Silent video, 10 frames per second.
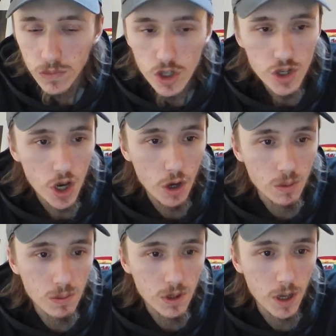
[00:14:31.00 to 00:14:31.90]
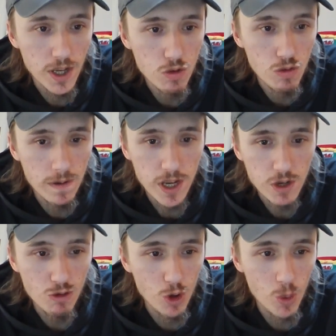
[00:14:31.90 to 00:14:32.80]
So, if
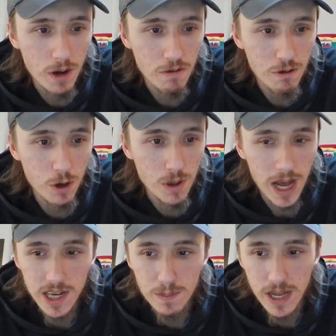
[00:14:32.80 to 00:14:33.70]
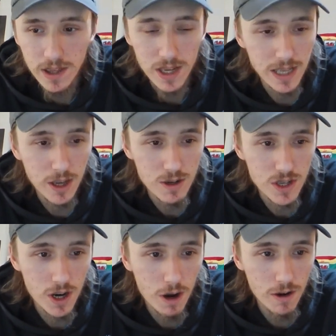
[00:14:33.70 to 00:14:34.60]
this rule went through, that would have meant that in those
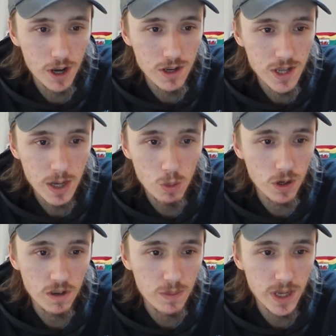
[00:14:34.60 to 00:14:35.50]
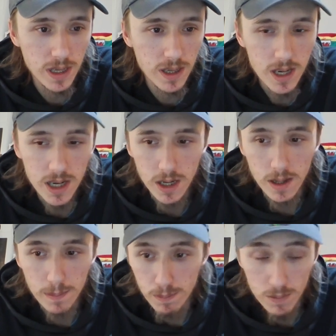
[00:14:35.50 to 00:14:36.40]
scenarios, they wouldn't have been,
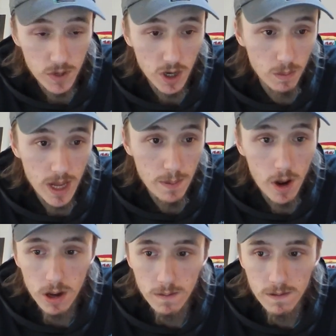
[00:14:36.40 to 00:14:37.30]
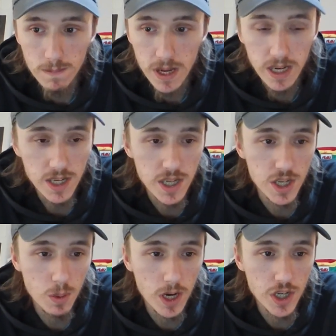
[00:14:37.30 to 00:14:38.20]
they might have been in a
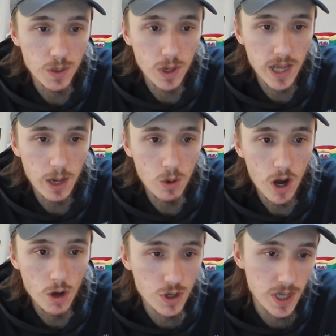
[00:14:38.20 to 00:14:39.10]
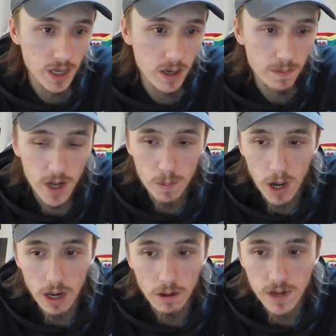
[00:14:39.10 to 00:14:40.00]
situation where they were hosting a
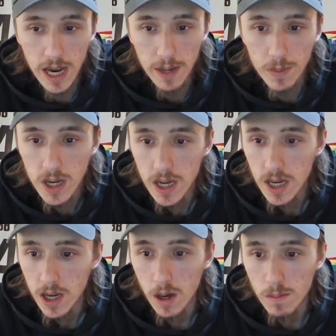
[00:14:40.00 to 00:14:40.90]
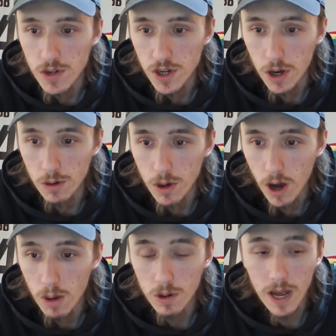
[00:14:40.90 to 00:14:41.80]
playoff game. So
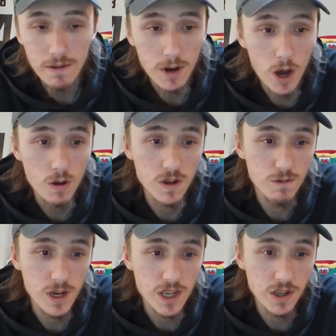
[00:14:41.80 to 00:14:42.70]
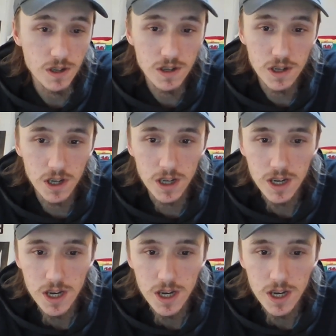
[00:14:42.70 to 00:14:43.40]
I would have loads of reasons to,